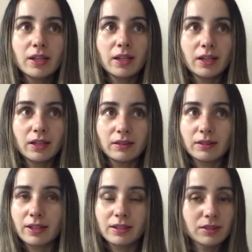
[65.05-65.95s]
And
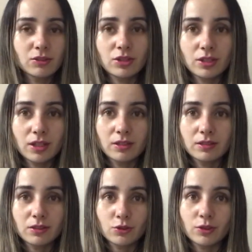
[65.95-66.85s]
I think he's just done
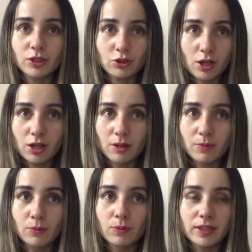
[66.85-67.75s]
such a great job
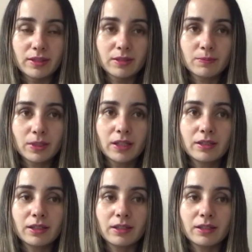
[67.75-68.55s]
with this brand.